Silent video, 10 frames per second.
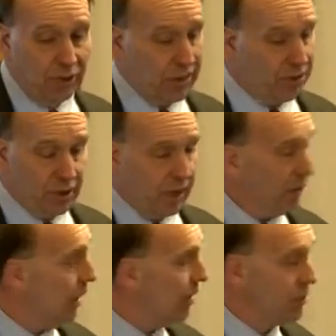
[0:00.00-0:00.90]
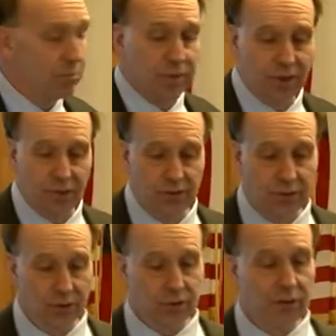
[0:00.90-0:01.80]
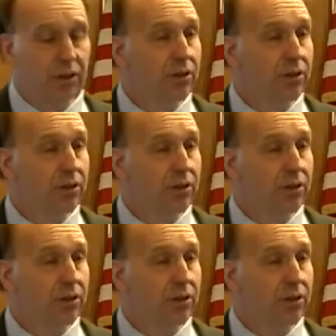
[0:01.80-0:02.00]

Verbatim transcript: list, and I, I just picked a few.